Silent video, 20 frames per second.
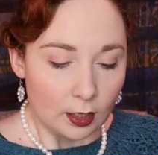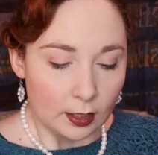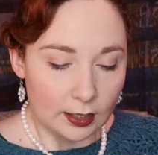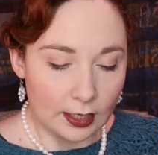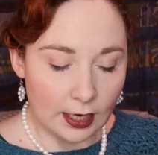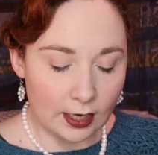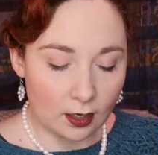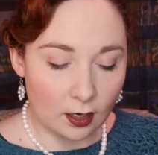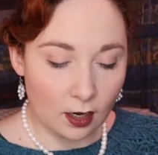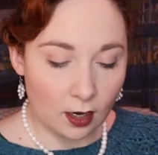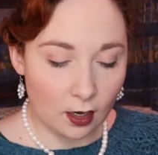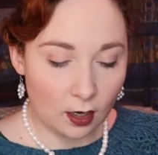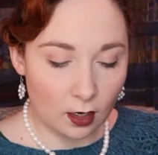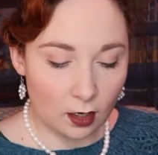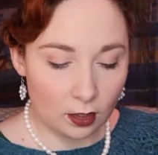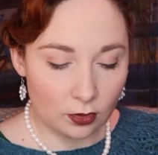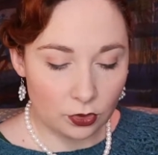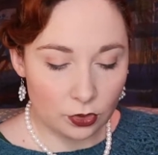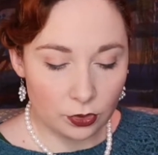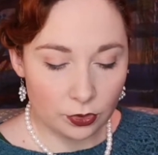Can
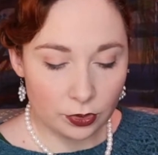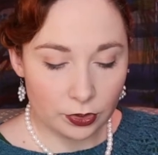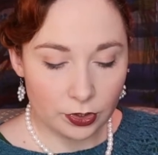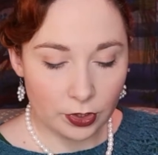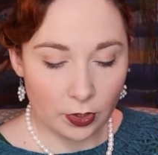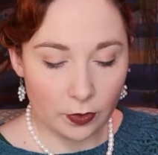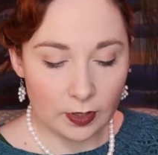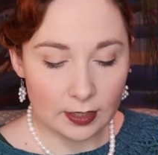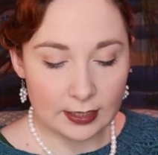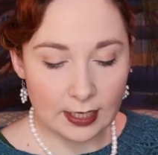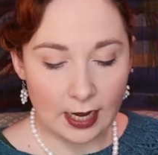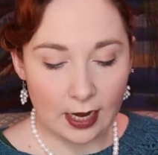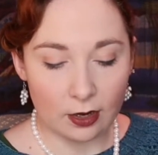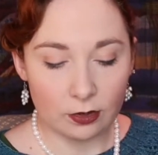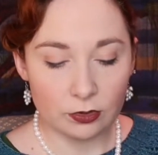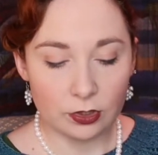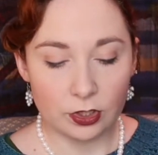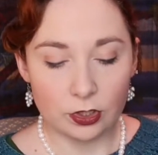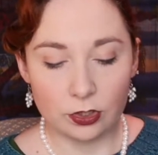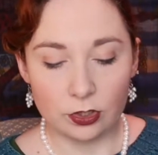you show us how
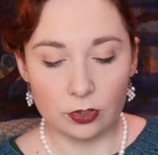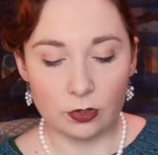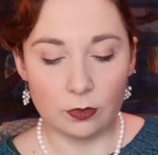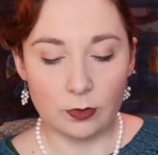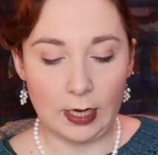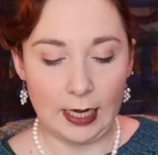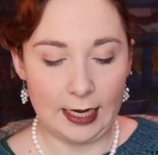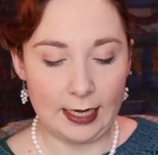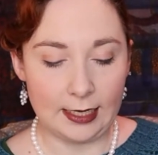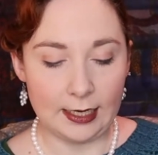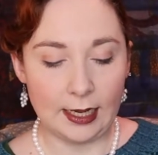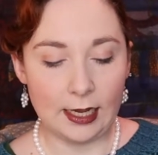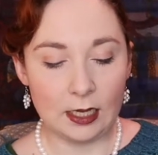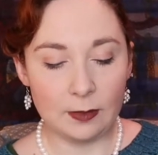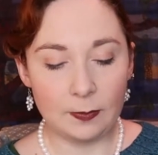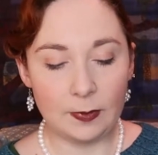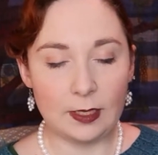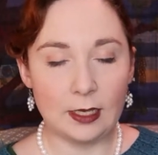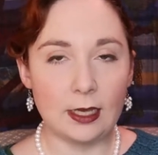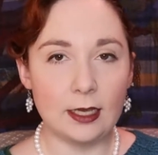to do an
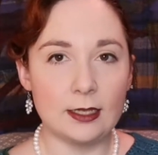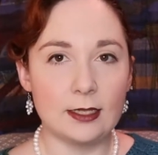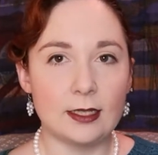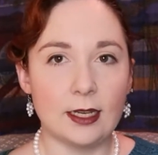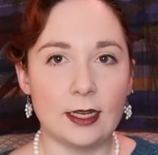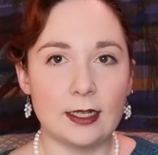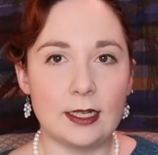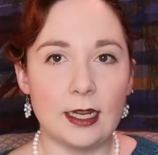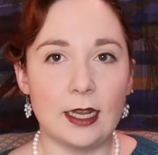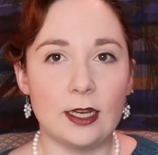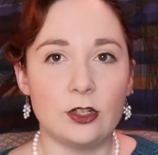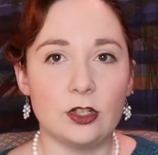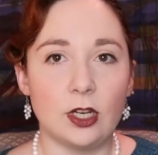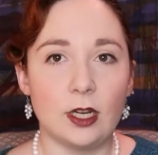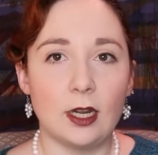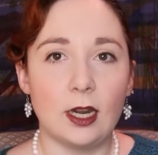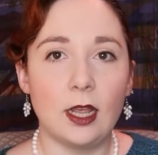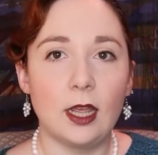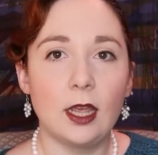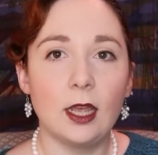APA
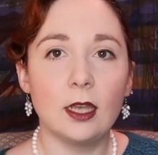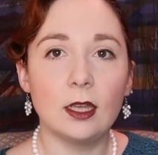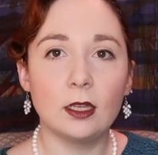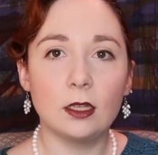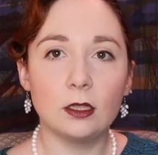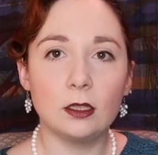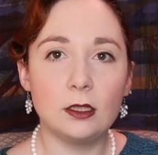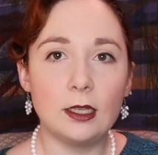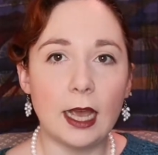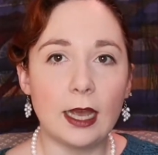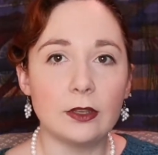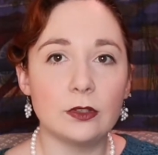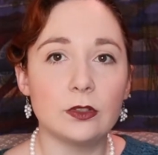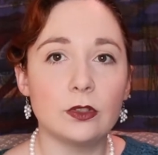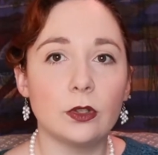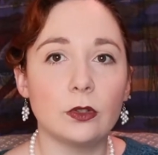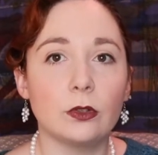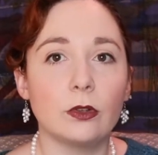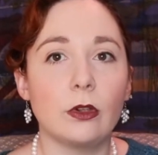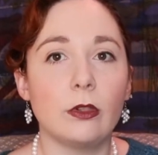citation? Yes,
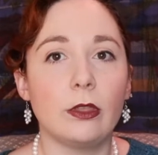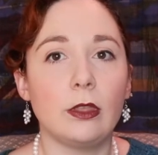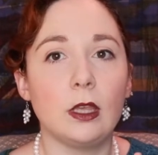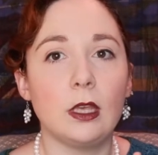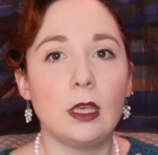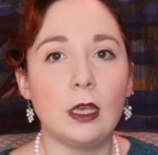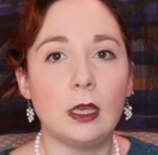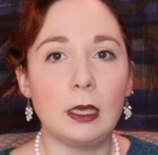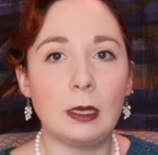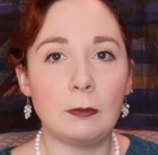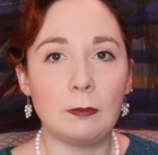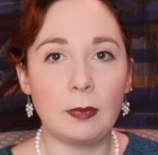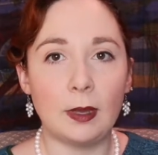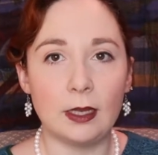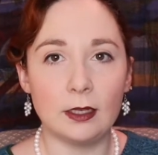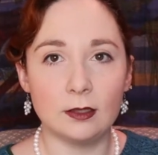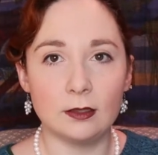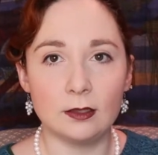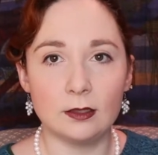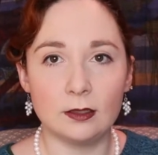so the
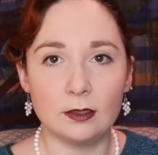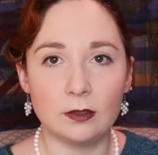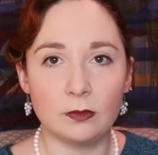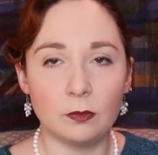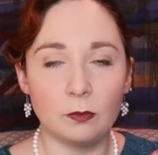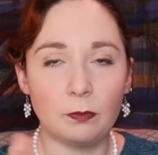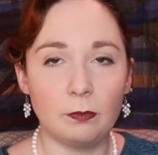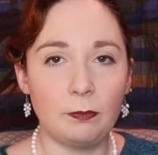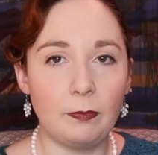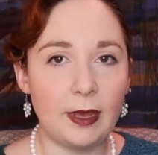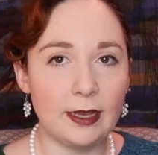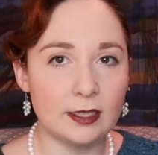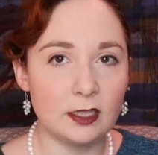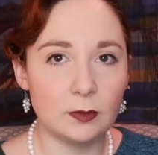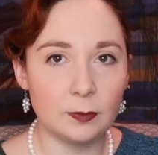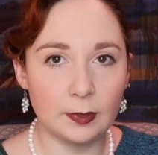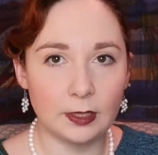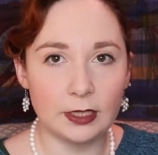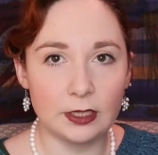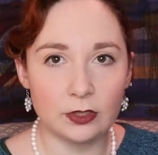best
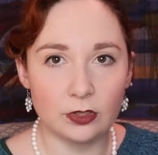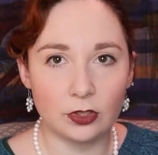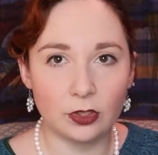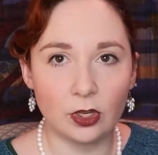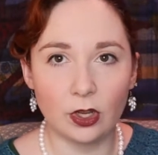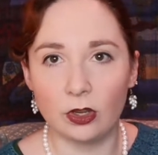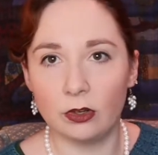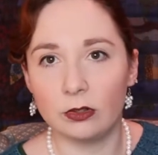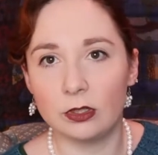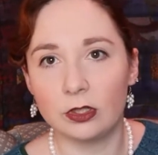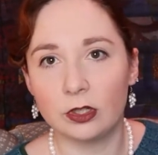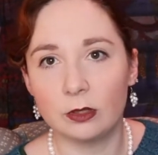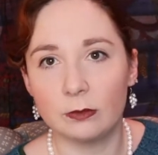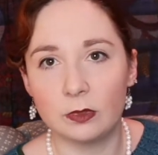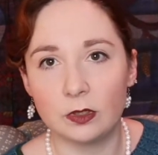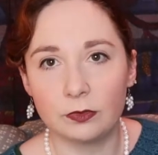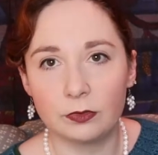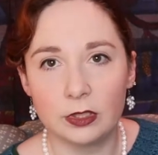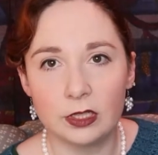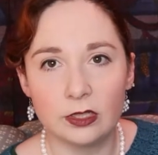place to go in terms
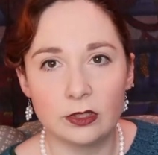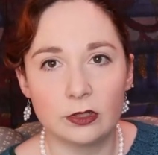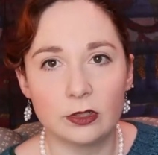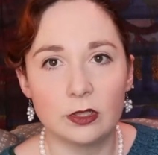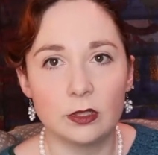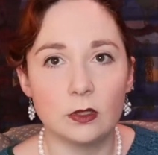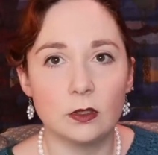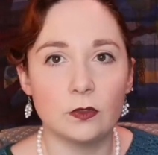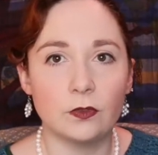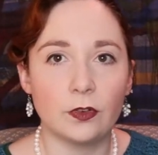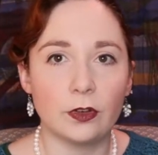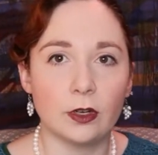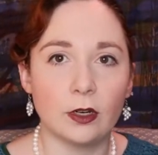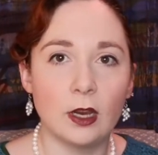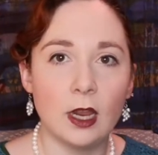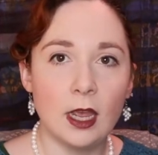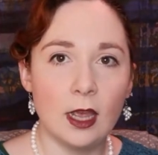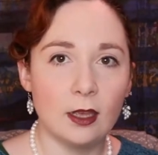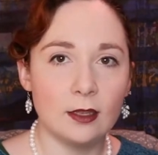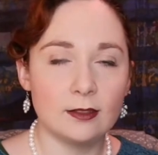of resources for
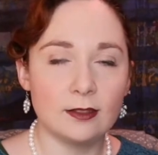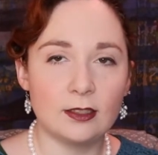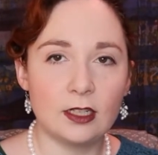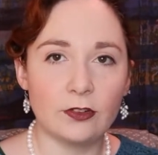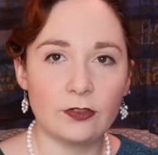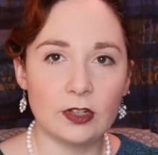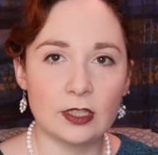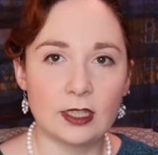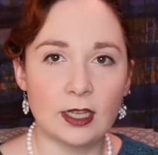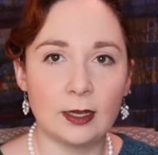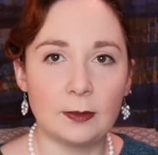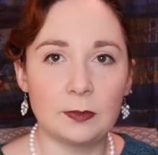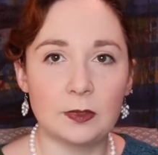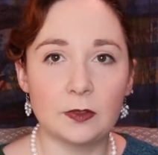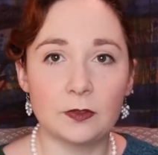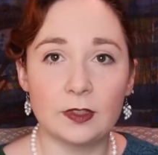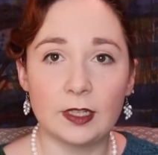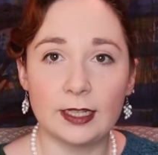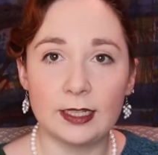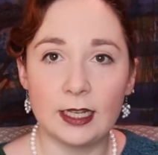different types
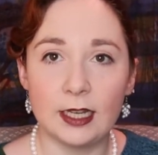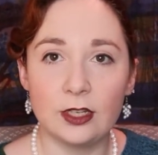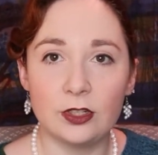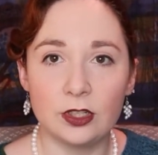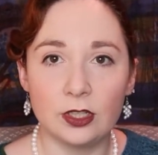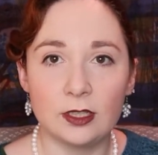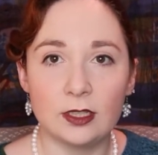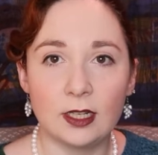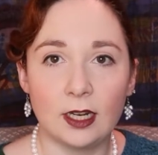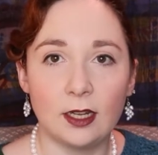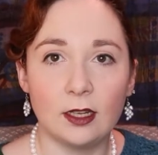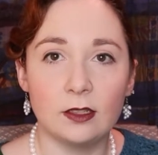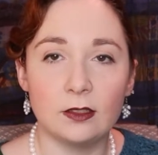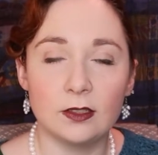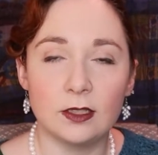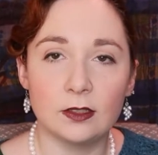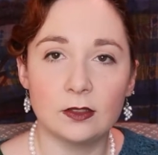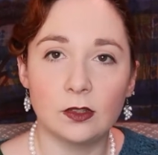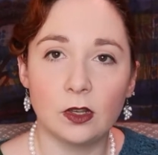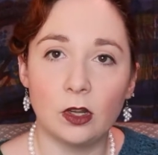of citation styles
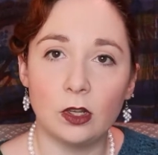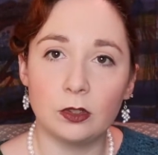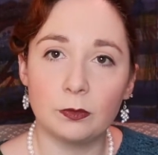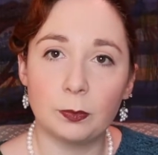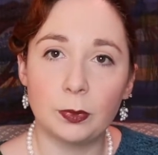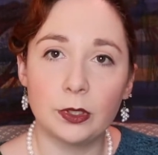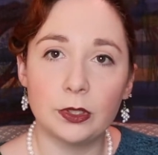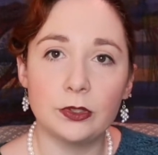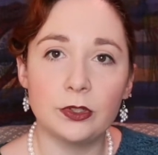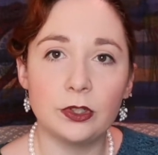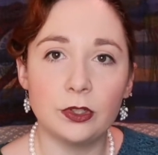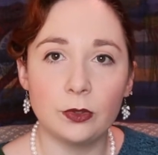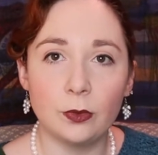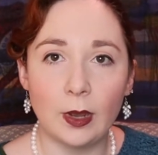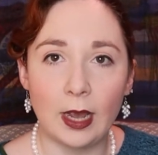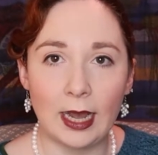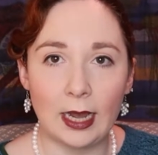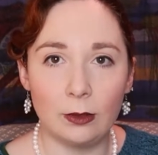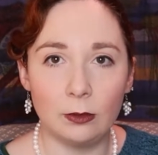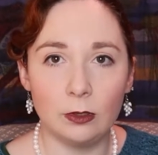is called Purdue
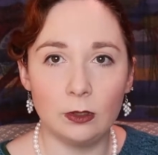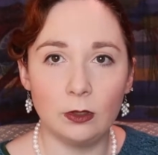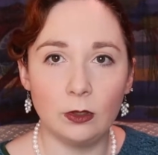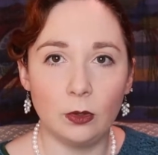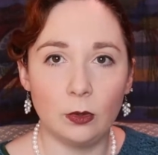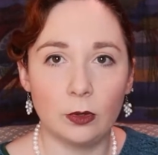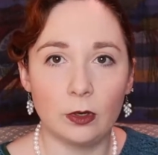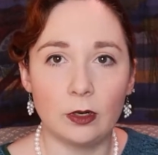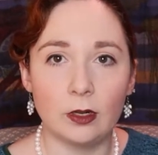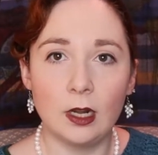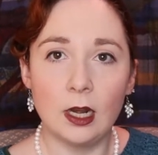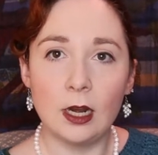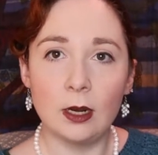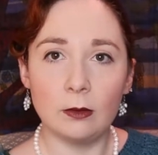OWL,